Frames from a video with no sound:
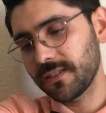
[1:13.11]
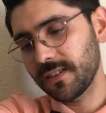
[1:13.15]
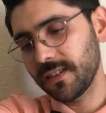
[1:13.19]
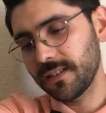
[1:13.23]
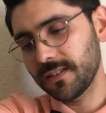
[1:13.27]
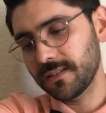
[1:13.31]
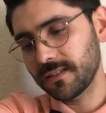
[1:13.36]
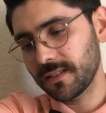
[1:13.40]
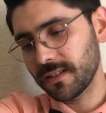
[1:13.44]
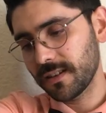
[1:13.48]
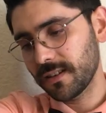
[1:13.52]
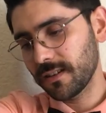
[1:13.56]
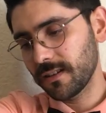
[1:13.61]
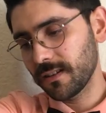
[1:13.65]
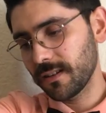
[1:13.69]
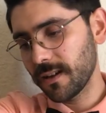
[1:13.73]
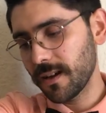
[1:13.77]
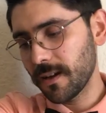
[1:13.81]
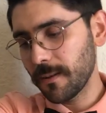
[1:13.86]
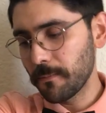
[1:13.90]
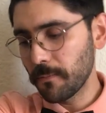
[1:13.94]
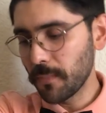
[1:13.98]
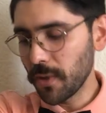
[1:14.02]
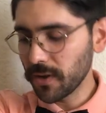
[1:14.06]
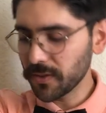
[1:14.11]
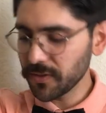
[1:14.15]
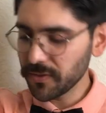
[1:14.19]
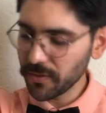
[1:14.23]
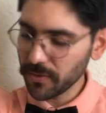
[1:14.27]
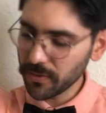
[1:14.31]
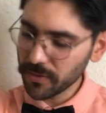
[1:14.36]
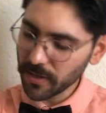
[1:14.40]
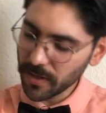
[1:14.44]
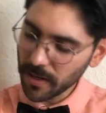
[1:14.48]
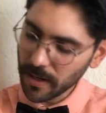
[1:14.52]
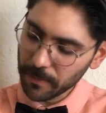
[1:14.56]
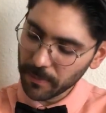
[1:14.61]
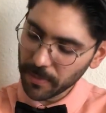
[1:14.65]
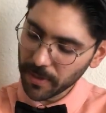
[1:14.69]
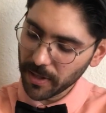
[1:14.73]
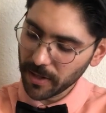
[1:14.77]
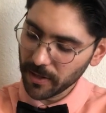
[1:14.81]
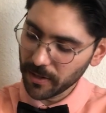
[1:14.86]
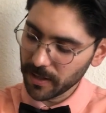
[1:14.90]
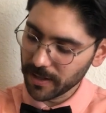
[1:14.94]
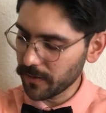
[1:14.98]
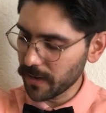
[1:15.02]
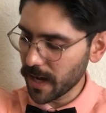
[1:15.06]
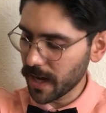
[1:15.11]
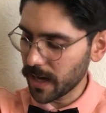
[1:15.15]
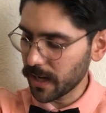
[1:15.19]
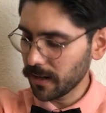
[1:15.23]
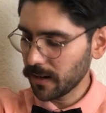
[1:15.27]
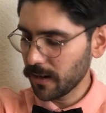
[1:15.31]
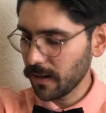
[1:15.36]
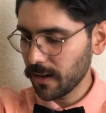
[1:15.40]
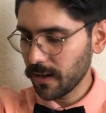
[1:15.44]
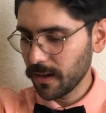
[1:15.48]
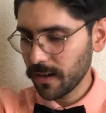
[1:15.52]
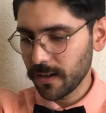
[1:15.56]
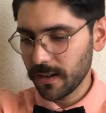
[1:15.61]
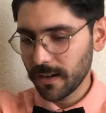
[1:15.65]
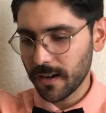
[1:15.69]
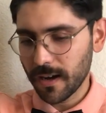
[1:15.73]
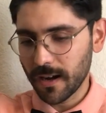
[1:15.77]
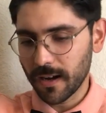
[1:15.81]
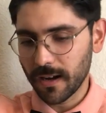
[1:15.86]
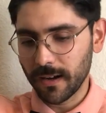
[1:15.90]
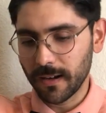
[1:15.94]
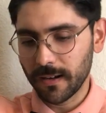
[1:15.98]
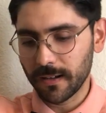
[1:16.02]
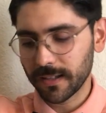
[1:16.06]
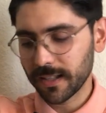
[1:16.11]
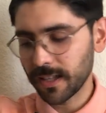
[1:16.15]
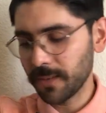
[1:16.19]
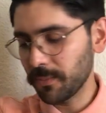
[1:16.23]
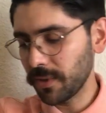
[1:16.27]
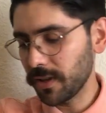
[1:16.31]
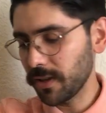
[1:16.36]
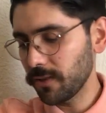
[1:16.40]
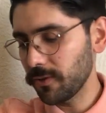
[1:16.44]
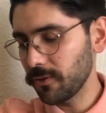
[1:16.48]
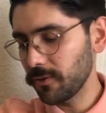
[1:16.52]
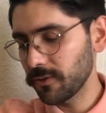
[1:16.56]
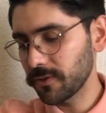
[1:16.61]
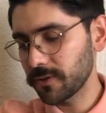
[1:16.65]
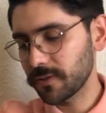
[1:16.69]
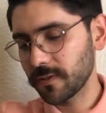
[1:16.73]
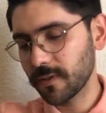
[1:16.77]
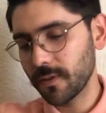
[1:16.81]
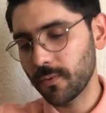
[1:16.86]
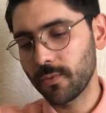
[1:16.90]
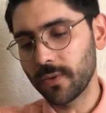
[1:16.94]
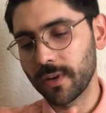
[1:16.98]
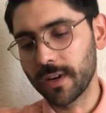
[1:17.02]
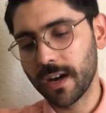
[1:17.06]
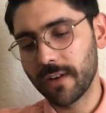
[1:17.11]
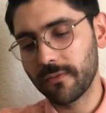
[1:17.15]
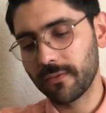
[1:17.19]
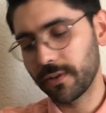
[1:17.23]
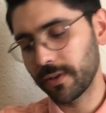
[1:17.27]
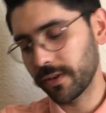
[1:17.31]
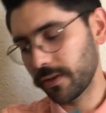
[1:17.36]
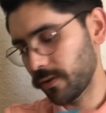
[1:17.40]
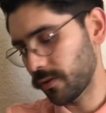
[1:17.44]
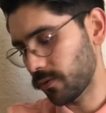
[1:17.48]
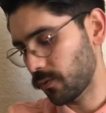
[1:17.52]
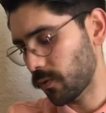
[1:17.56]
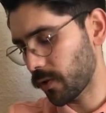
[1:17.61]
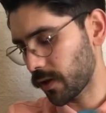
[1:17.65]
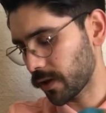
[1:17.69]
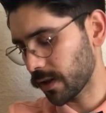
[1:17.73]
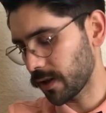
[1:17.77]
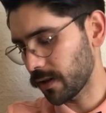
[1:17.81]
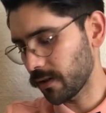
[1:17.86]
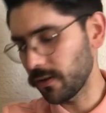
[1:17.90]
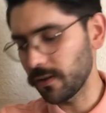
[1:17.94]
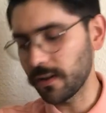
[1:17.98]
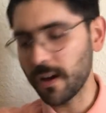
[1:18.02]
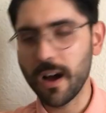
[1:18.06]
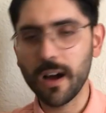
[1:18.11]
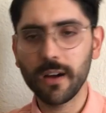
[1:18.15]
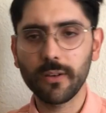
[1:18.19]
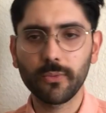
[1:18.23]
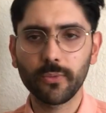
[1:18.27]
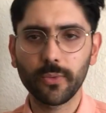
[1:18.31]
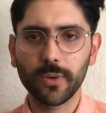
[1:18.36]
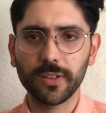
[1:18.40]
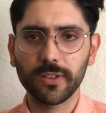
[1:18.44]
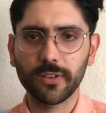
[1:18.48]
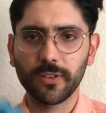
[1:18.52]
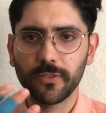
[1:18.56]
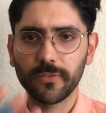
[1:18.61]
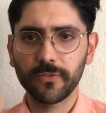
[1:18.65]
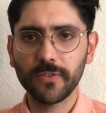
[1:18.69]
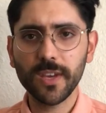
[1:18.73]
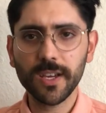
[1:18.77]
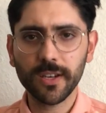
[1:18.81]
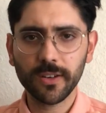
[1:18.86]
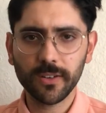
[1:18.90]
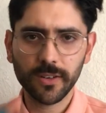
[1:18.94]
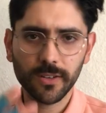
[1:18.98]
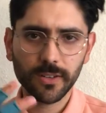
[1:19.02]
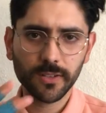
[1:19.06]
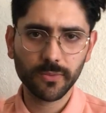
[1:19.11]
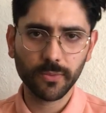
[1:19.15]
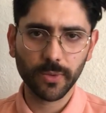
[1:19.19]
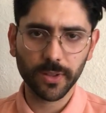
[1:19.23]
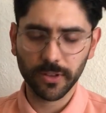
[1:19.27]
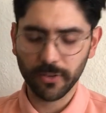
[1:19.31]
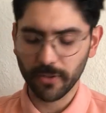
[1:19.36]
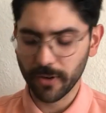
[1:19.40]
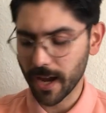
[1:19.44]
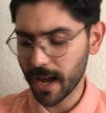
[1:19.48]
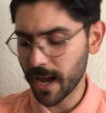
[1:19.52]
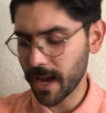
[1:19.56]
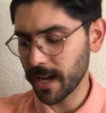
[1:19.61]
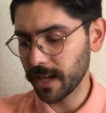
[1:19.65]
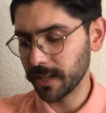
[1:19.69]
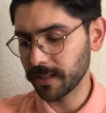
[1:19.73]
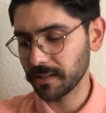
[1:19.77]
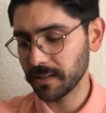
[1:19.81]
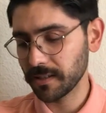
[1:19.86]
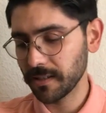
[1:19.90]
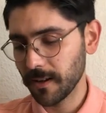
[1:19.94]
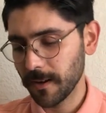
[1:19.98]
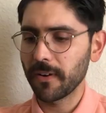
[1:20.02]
these muscles up here that can be used whenever you're working a lot with your fingers, with your hands.